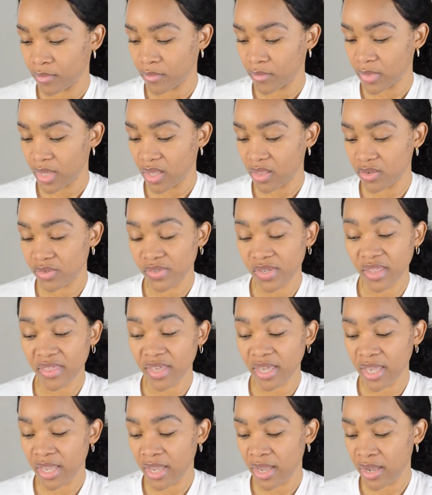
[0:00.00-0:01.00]
there's
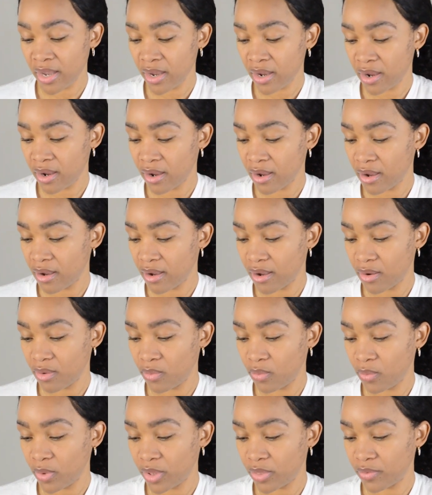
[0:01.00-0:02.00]
nothing here
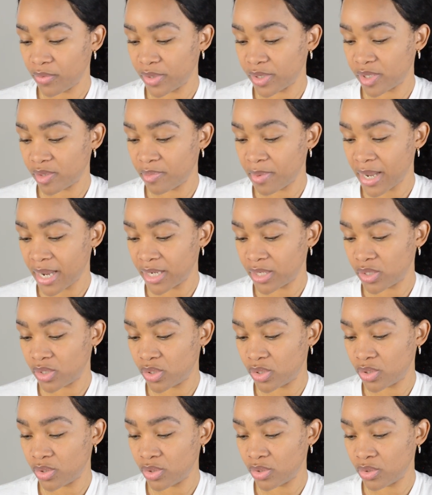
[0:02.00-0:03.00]
with
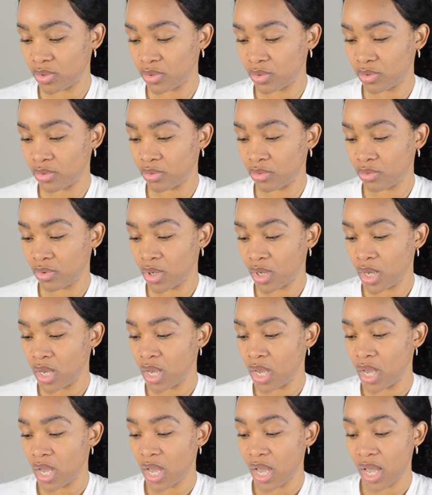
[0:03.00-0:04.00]
respect to
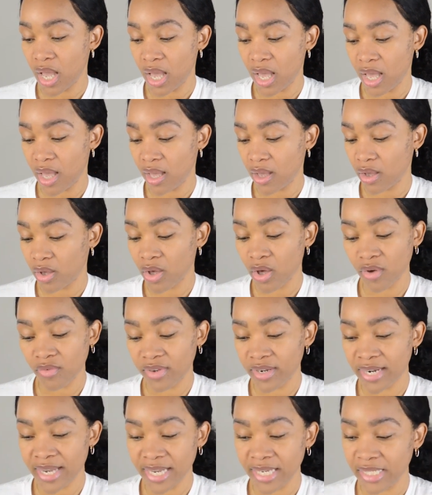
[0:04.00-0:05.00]
uh,
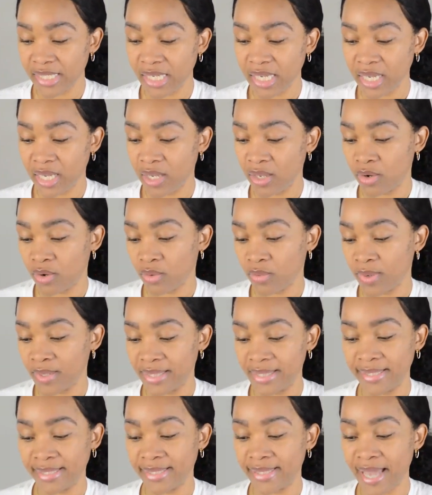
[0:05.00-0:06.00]
COVID nineteen or what
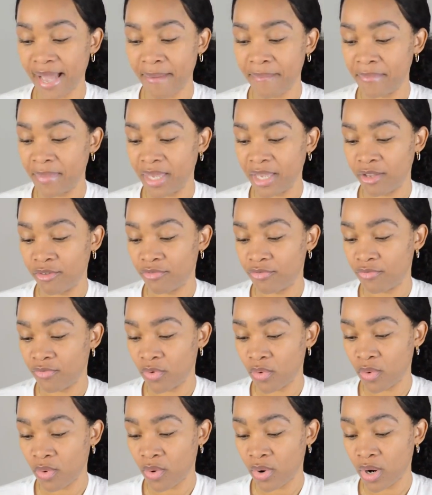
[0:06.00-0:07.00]
does that mean
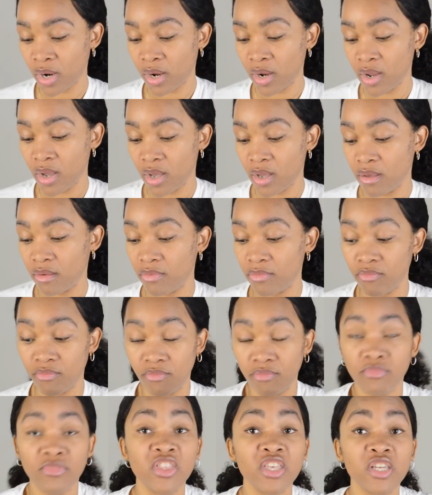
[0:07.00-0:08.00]
for
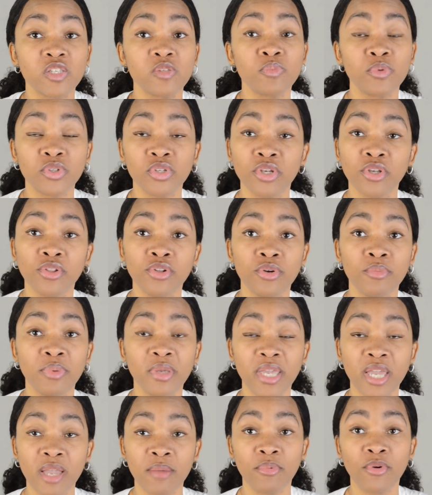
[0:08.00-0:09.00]
this particular
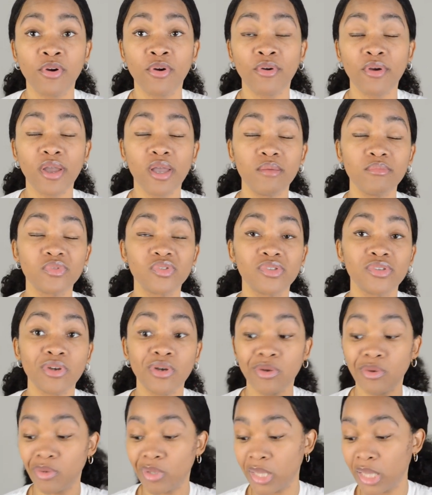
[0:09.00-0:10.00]
P A program.
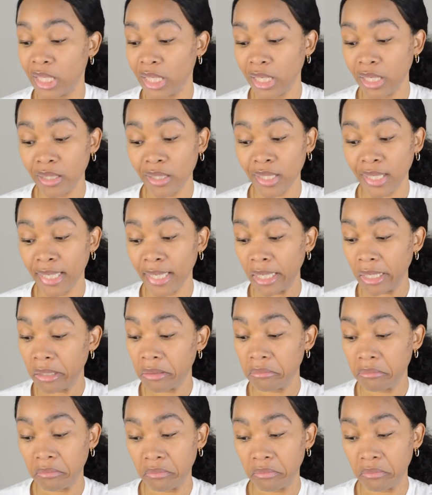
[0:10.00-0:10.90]
So clearly,